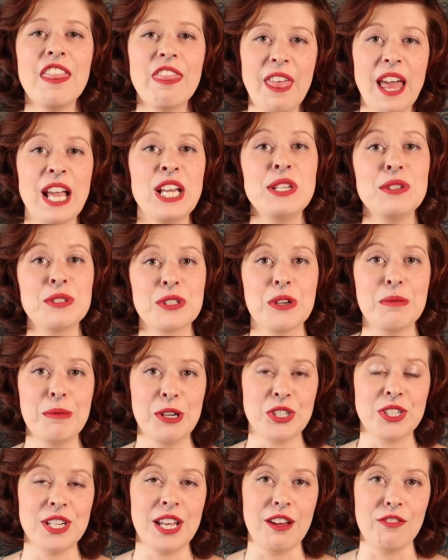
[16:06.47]
Thank you so
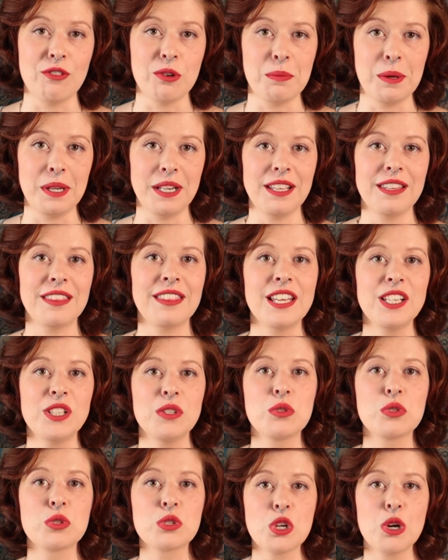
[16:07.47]
much to everybody. Thank
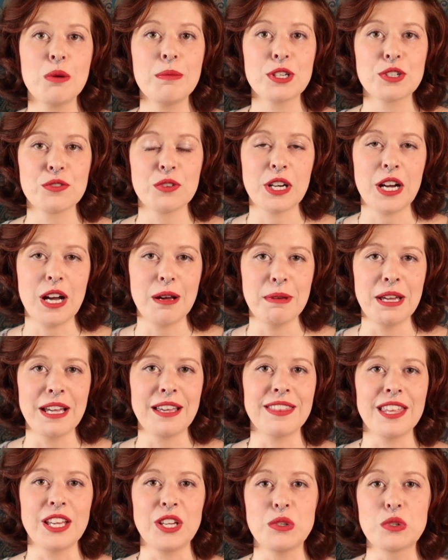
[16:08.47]
you so much for
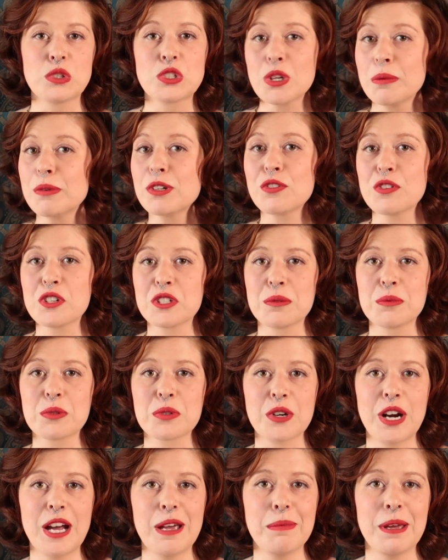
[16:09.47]
coming. Thank you so much for
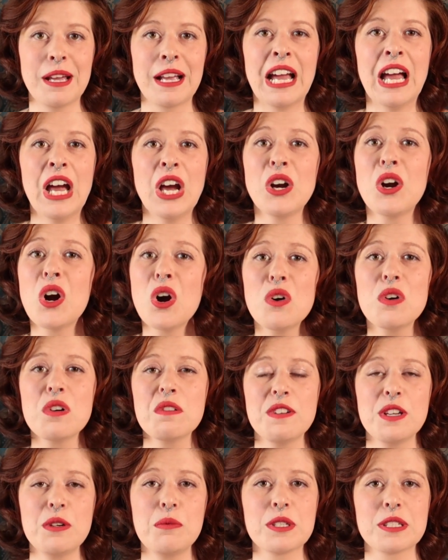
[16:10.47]
subscribing.
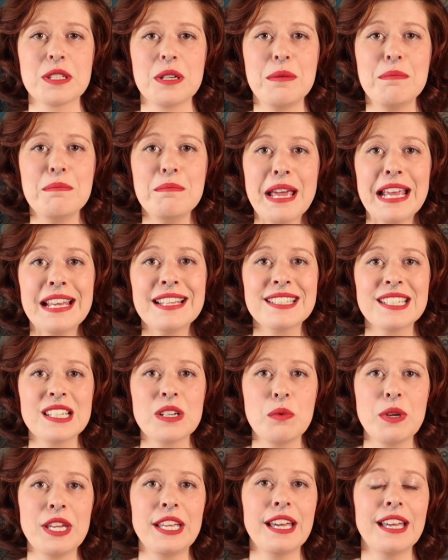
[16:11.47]
COVID was an
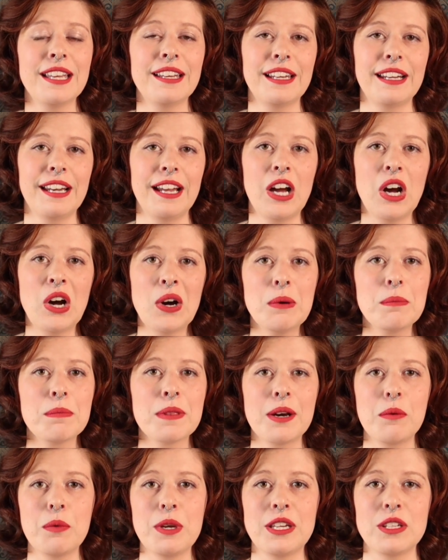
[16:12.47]
amazing weekend, and I hope
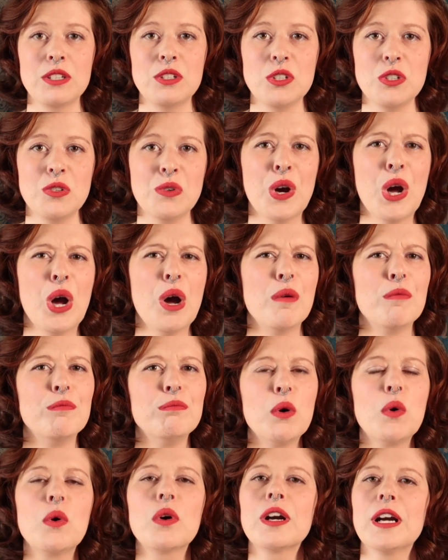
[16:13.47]
that we can do
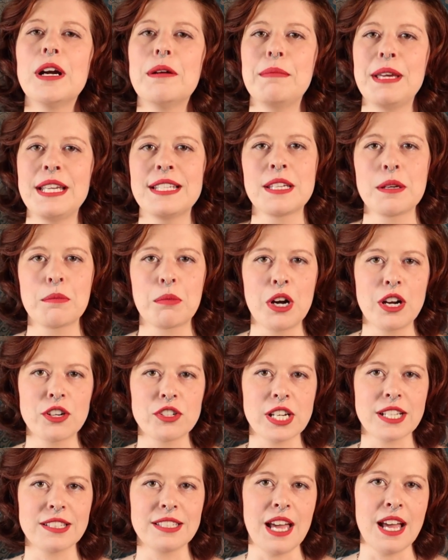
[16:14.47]
more amazing
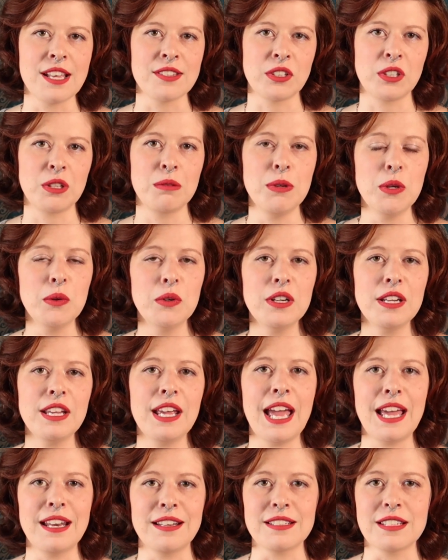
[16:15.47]
projects as a community
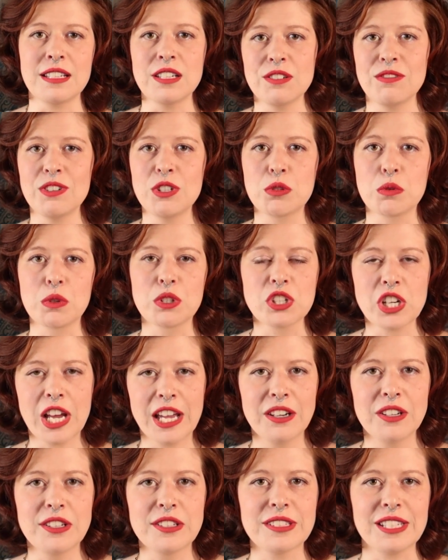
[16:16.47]
and as individual
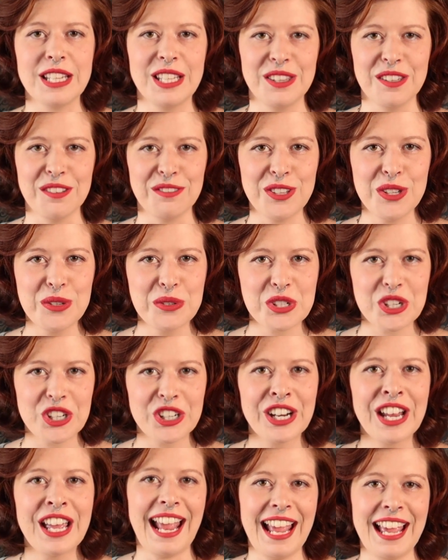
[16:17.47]
channels in the
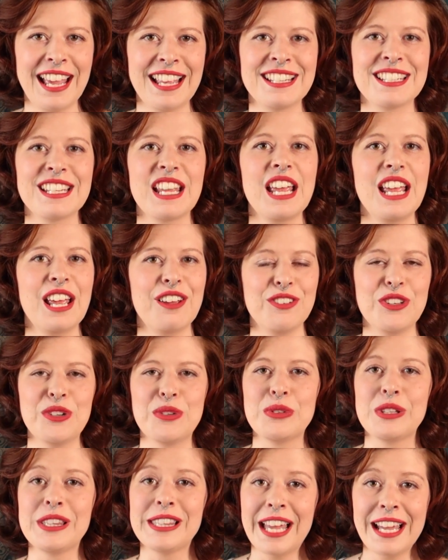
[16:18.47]
future. And if you
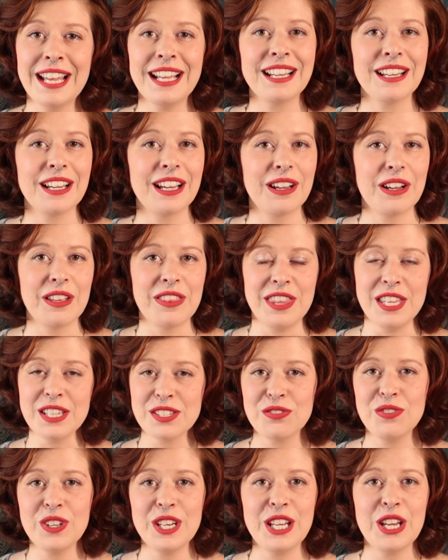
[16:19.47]
like
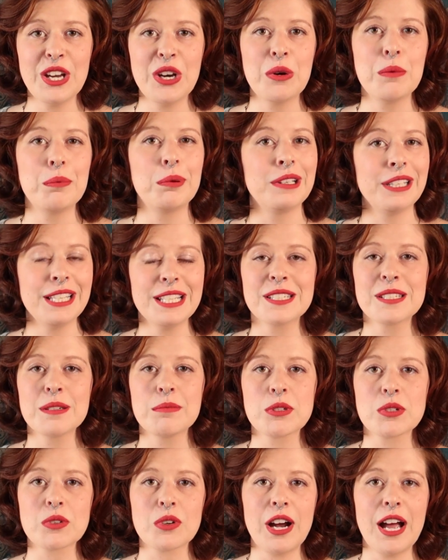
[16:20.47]
this video, please
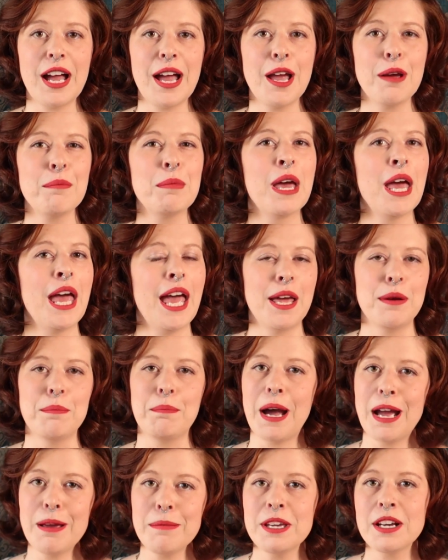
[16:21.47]
subscribe and
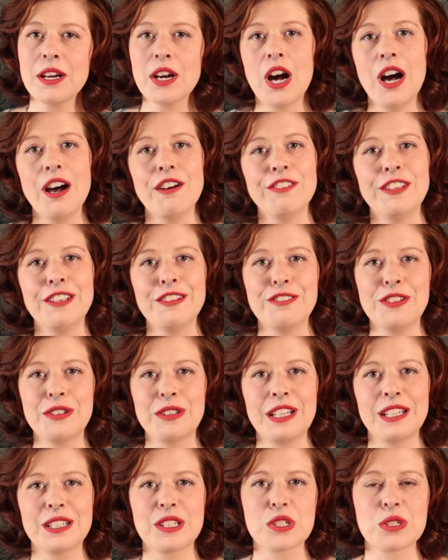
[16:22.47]
buy me a coffee if you'd
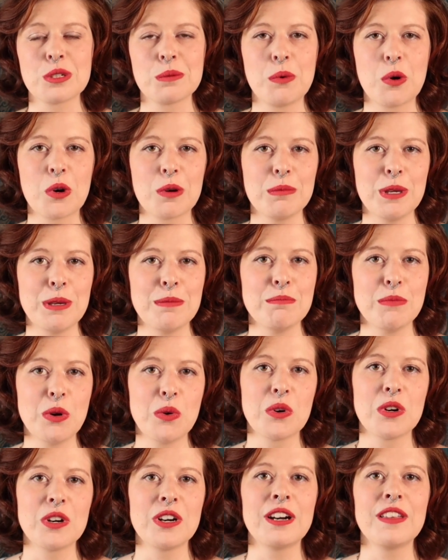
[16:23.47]
like to support me
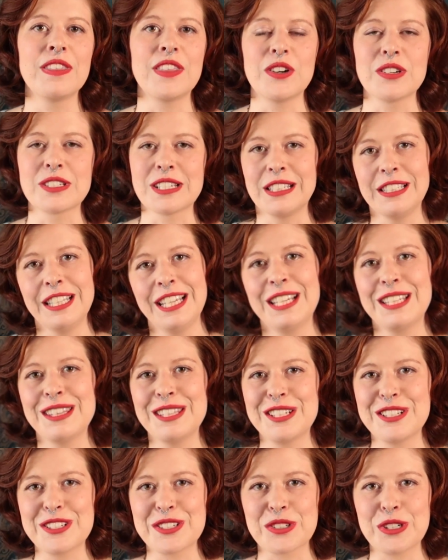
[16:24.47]
more. There's a link in
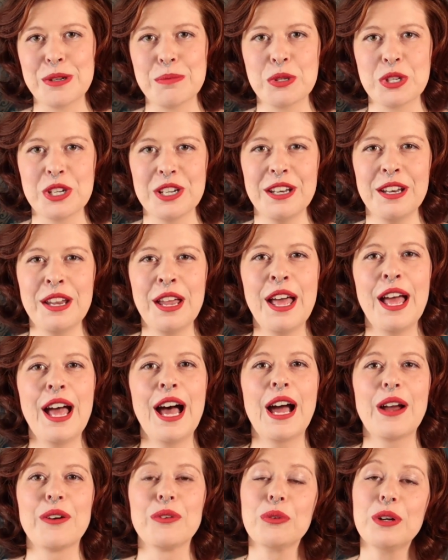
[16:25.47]
the description.
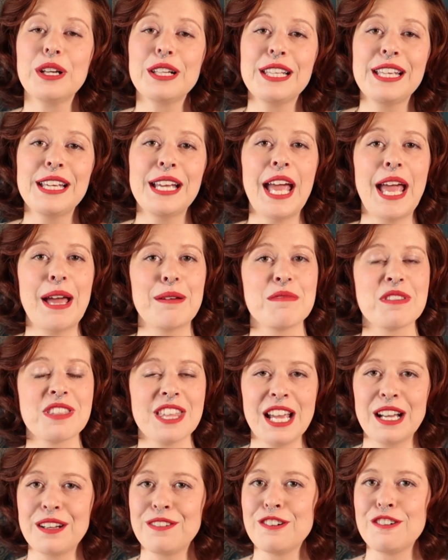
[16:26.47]
I really am
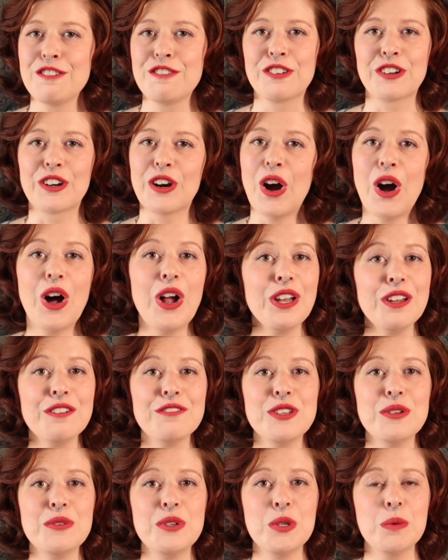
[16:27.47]
thankful for all of
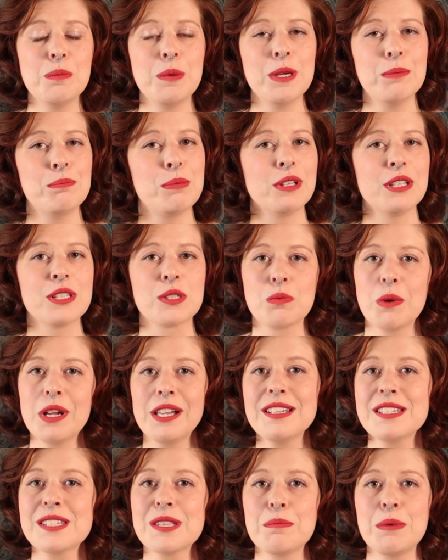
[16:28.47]
you new people, as
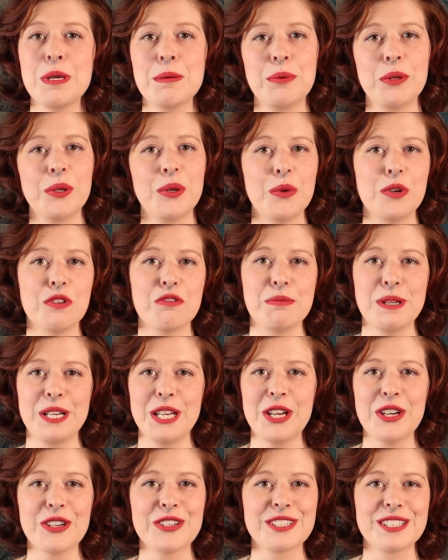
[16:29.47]
well as the people who have been
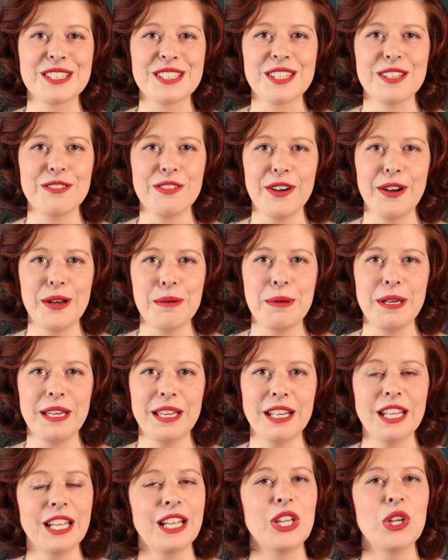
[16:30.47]
here since the very
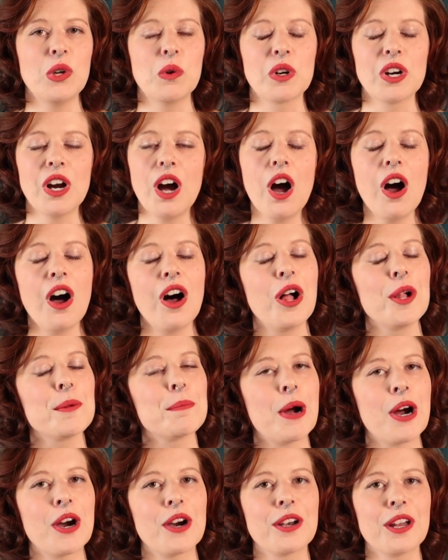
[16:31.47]
beginning. You are all
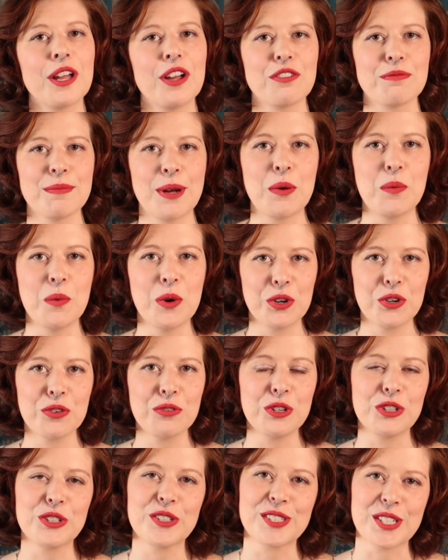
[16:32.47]
part of my
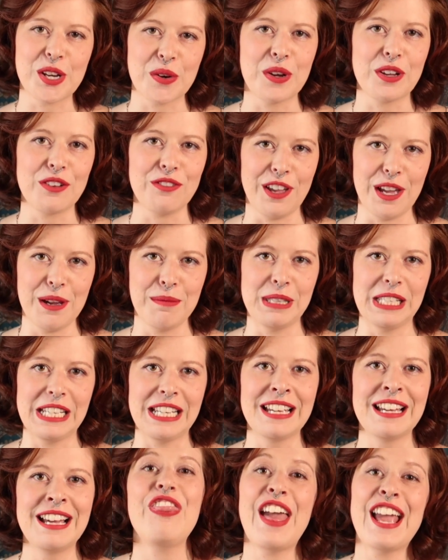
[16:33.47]
wonderful sewing
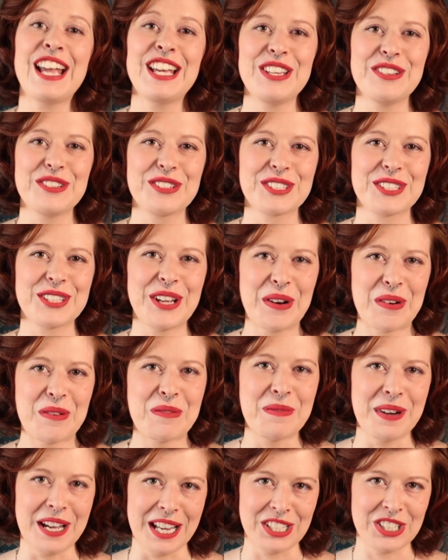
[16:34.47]
family. Thank you so
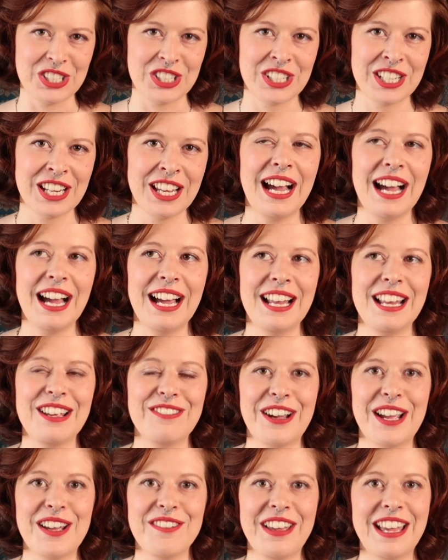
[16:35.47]
much.
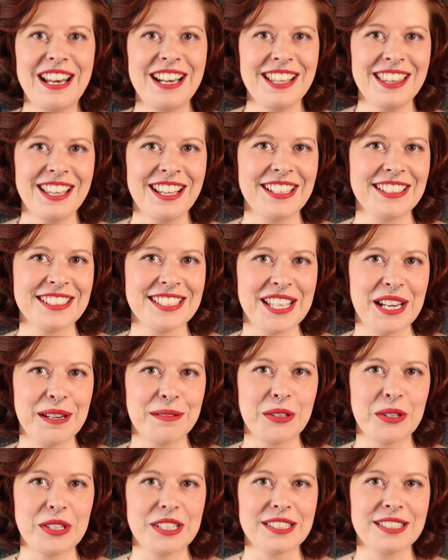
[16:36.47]
If I have anything else that
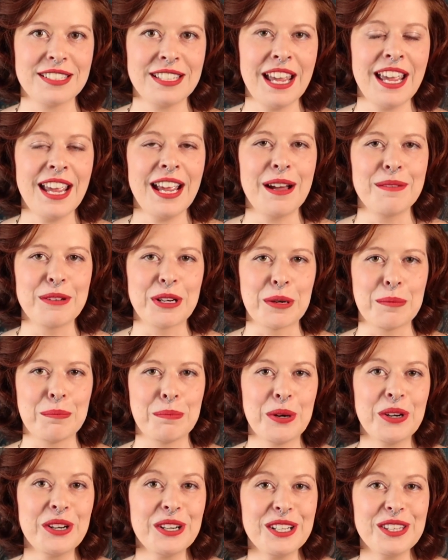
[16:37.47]
I'm going to say, I'm going to
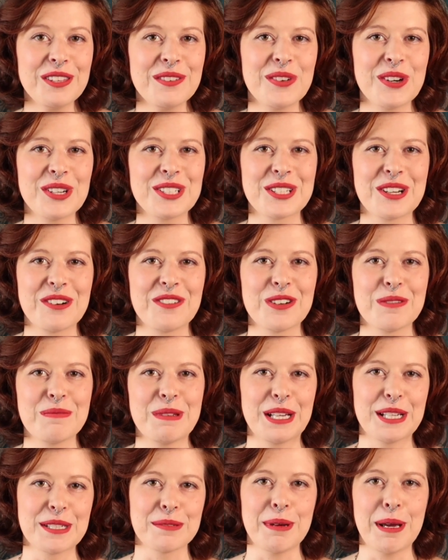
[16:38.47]
put it in the voiceover
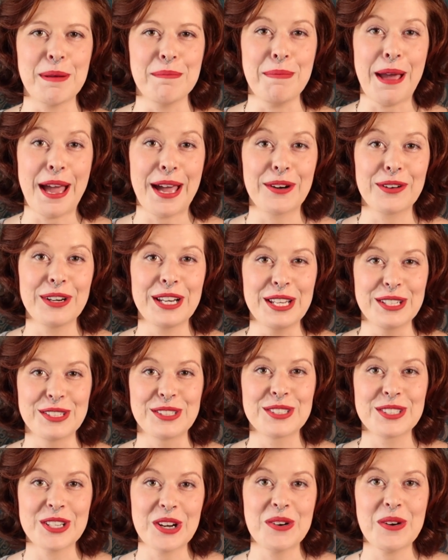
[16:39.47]
because my battery is
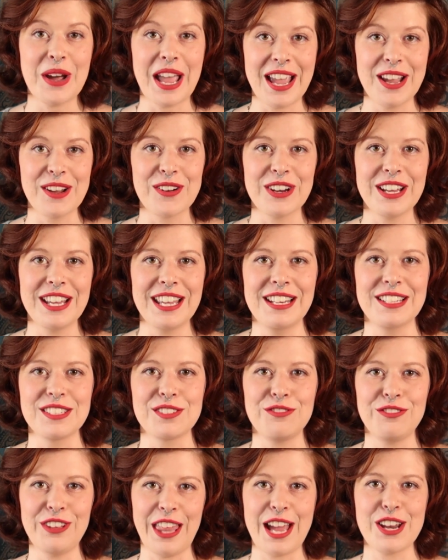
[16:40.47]
so angry. It
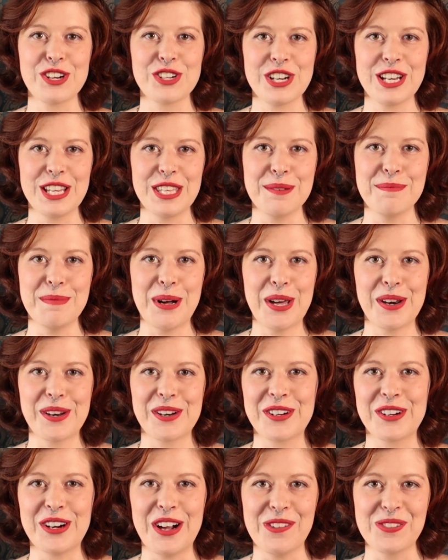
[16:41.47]
is flashing in the
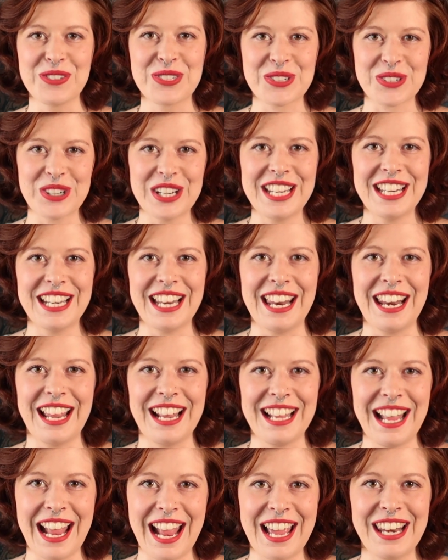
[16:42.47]
monitor off screen and I
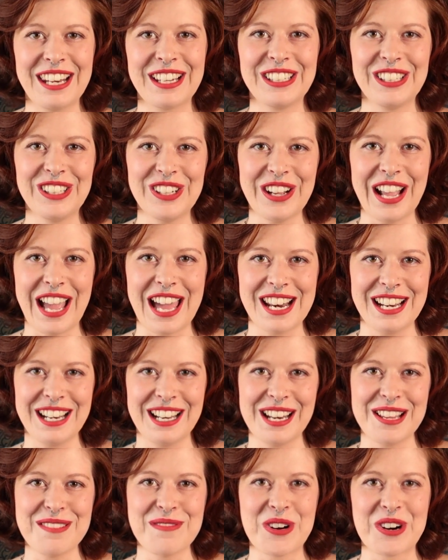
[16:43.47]
can't look at it
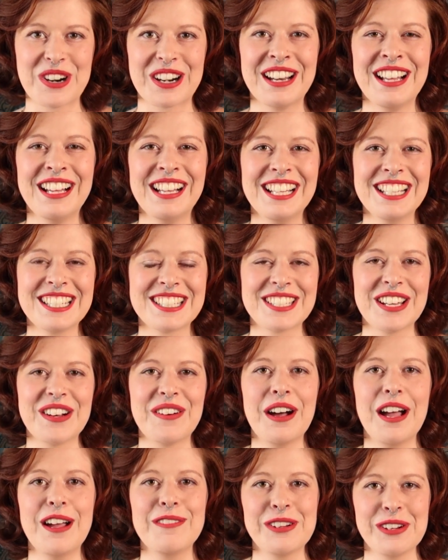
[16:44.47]
anymore.
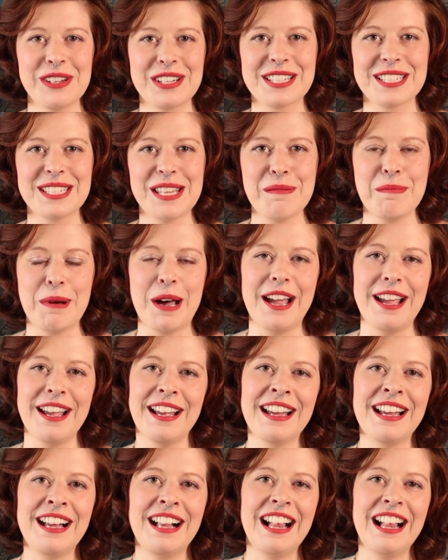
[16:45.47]
So I'm going to say bye.